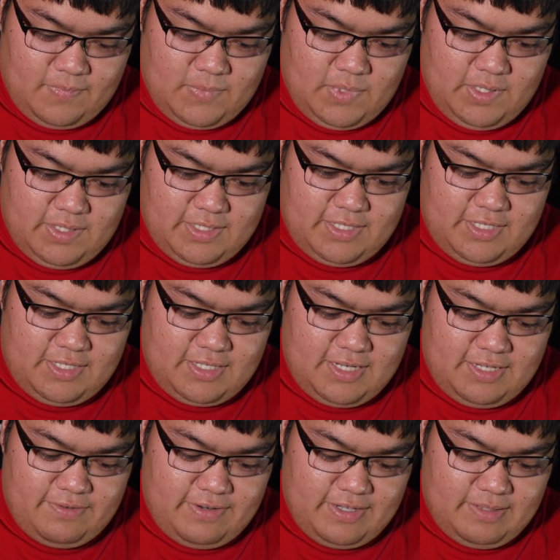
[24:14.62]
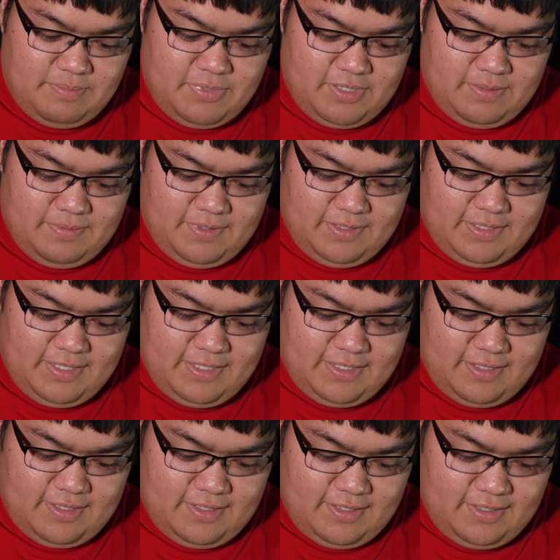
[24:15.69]
Oh, it takes regular Pokeballs.
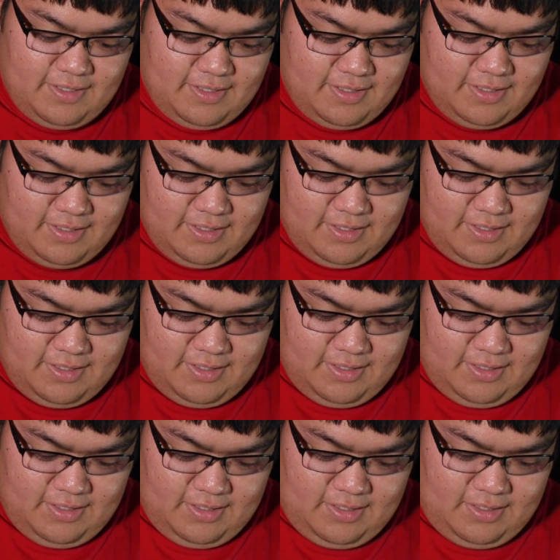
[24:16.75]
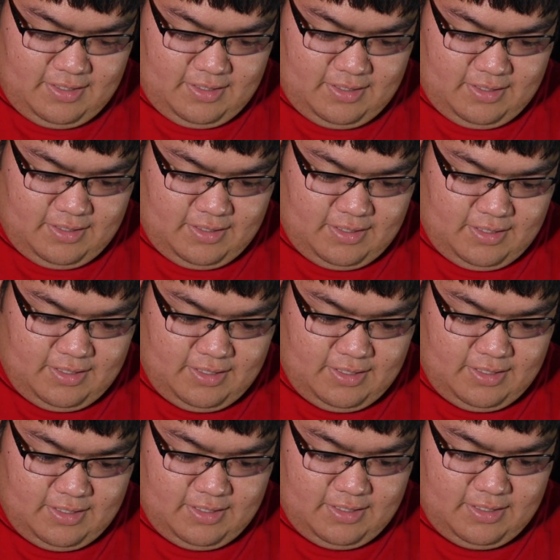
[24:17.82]
Nice.
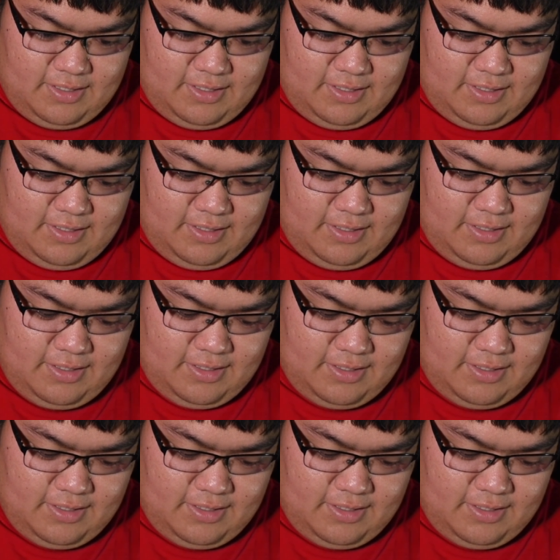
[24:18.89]
Okay.